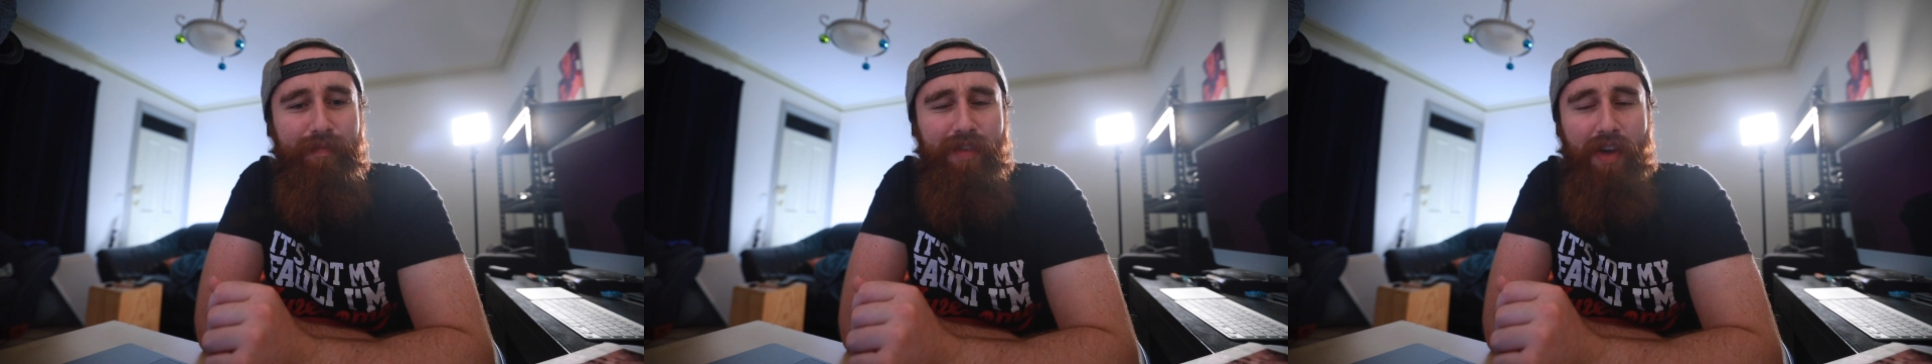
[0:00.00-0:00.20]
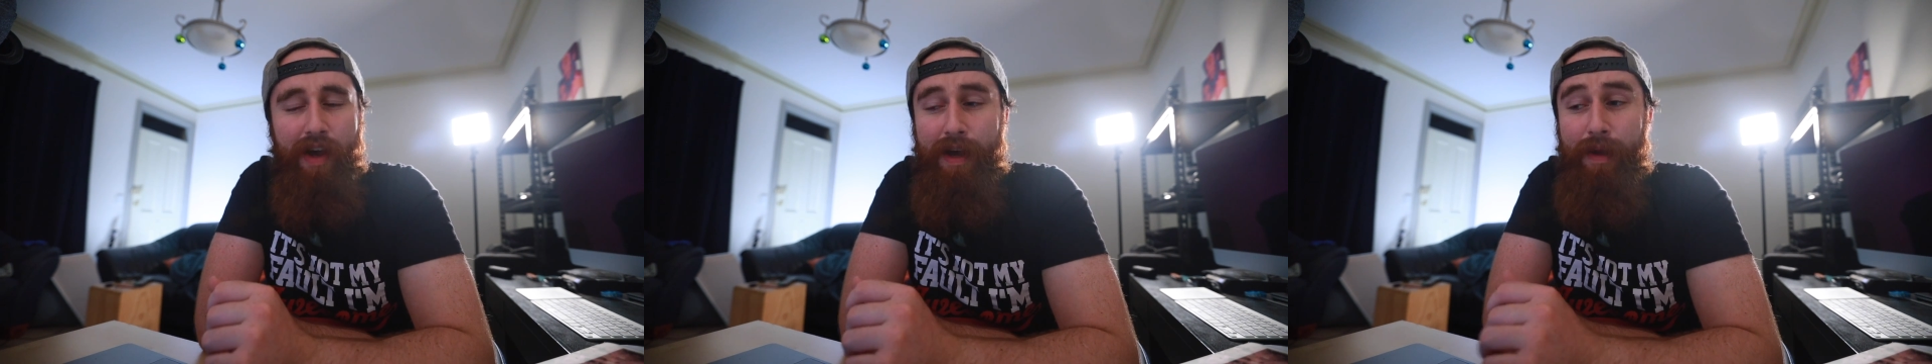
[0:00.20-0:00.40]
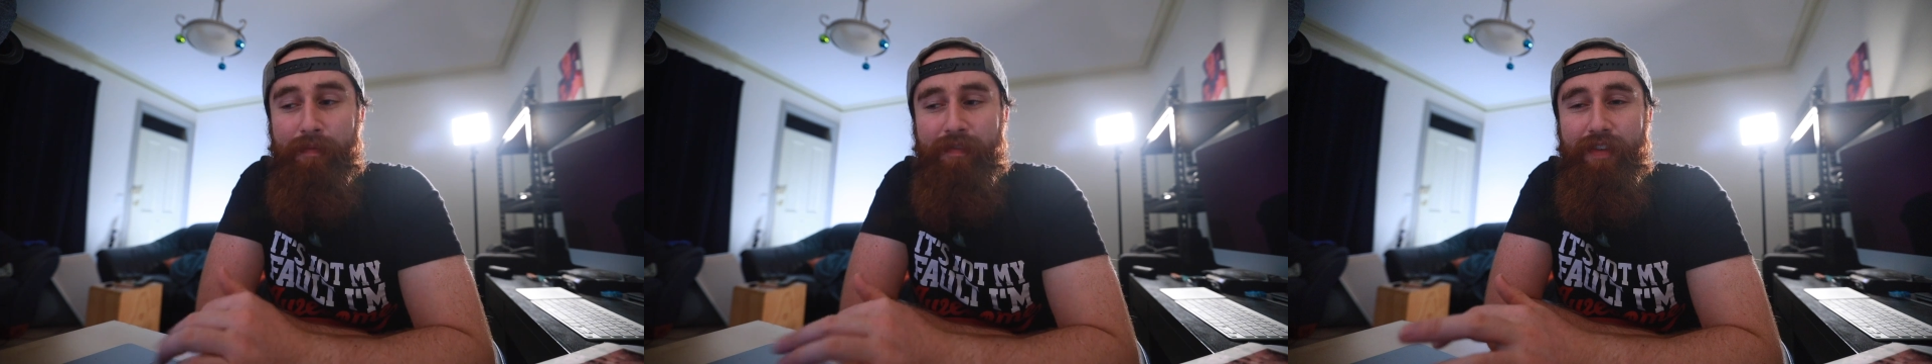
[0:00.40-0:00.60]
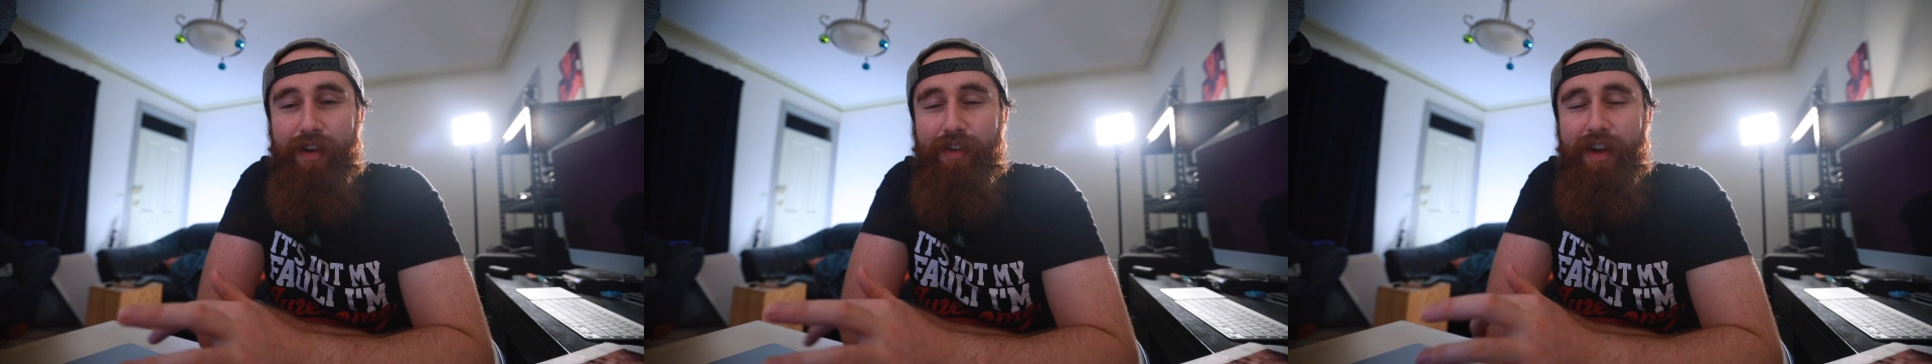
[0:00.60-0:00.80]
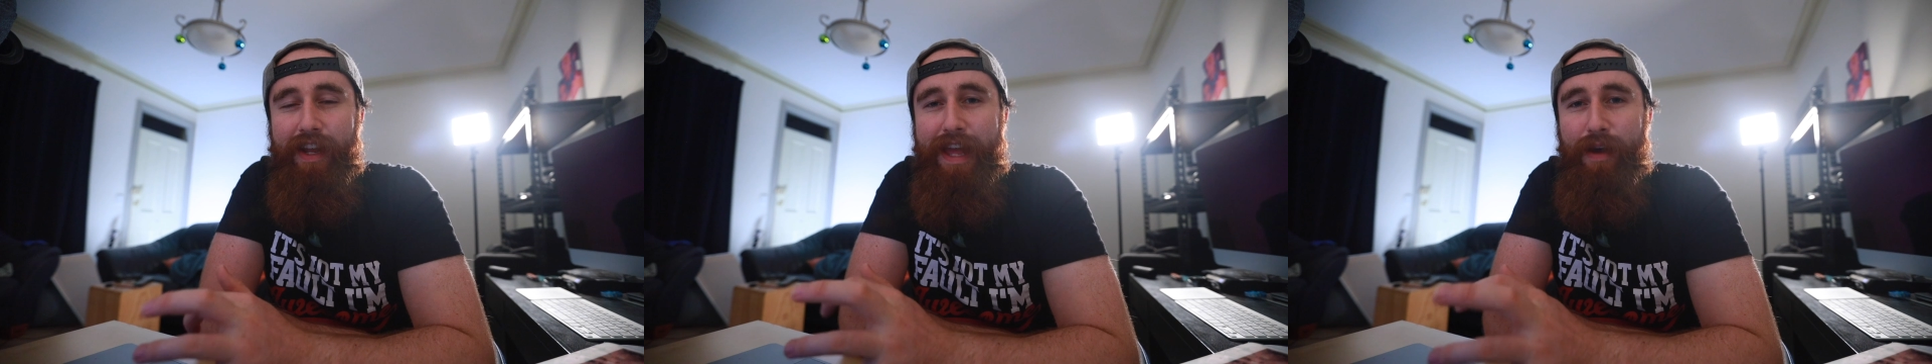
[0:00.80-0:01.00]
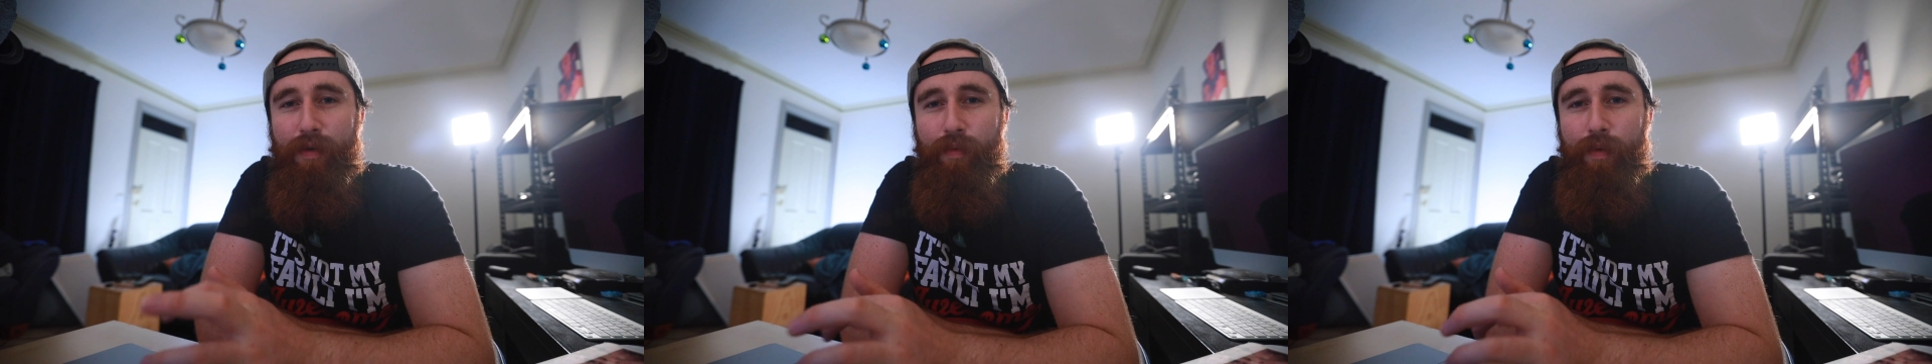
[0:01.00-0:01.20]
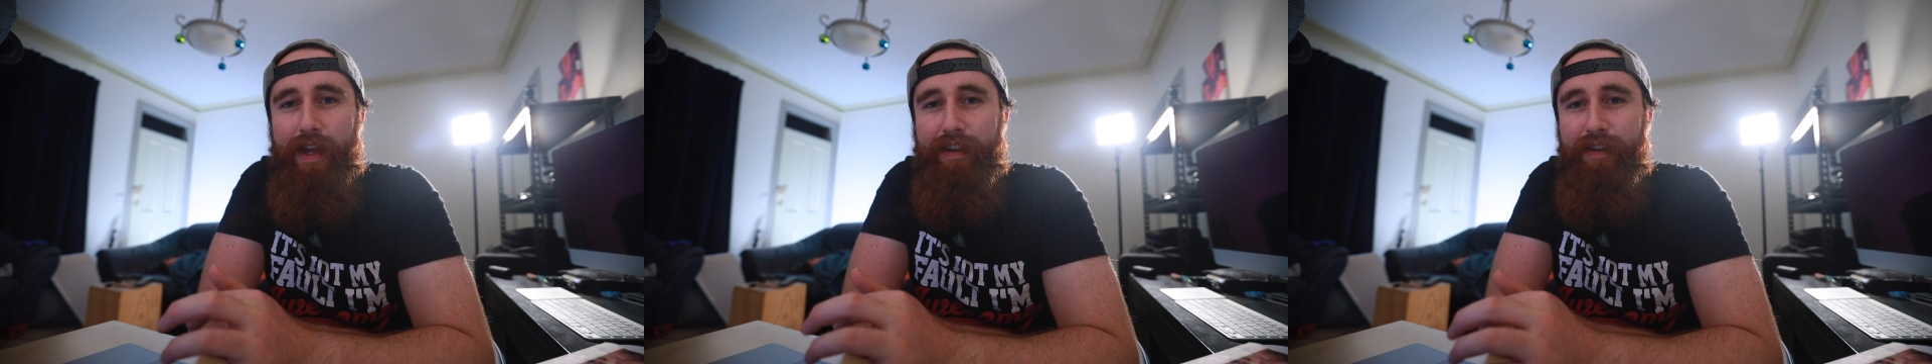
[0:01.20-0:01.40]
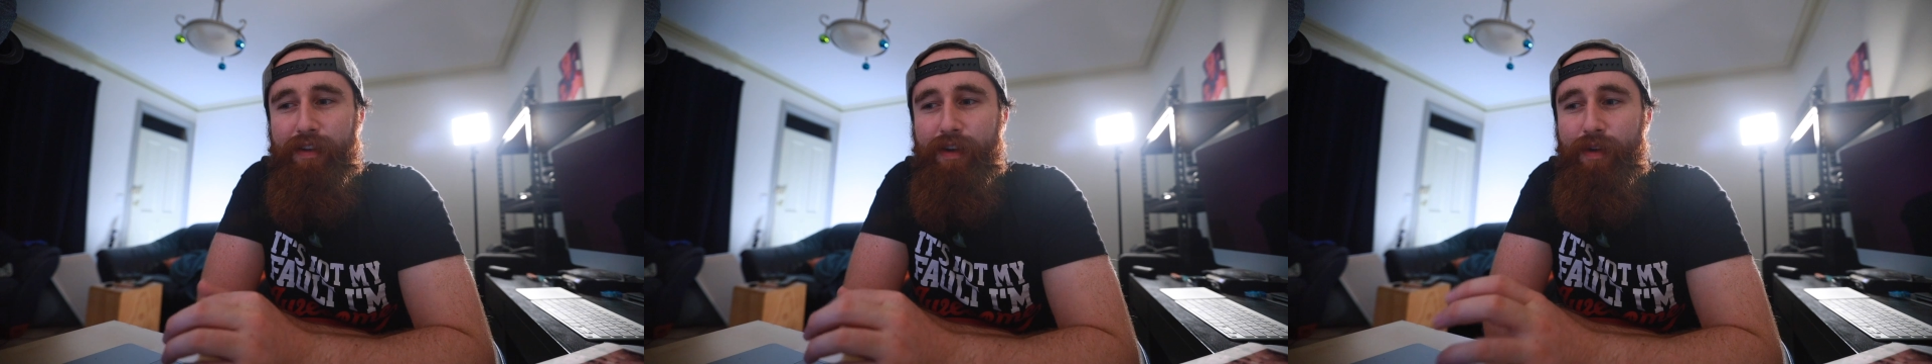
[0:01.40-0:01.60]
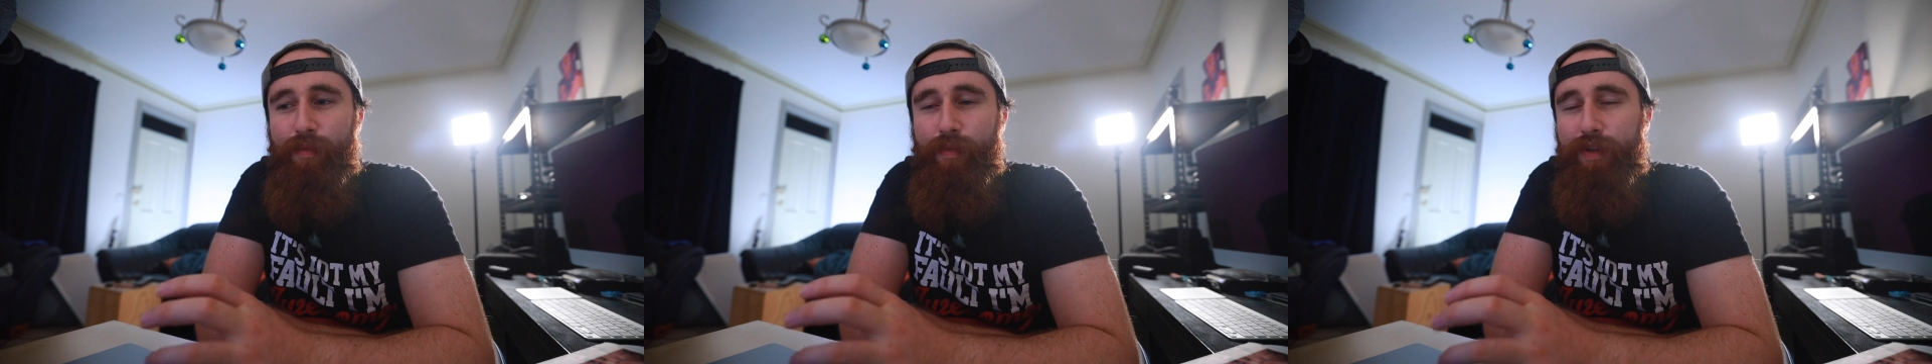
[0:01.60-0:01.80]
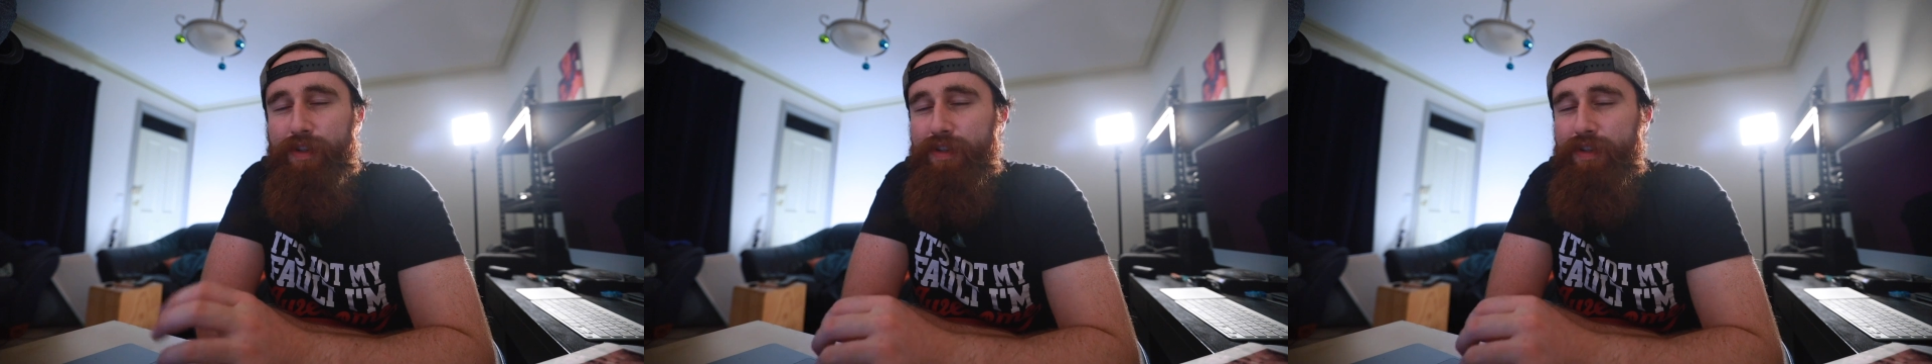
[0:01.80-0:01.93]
time figuring out where to go and what